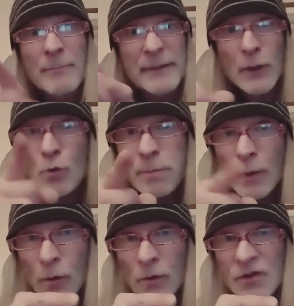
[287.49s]

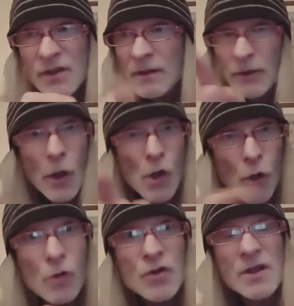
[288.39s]
pupils,
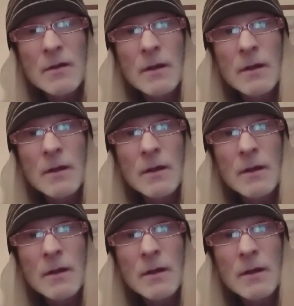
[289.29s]
girls,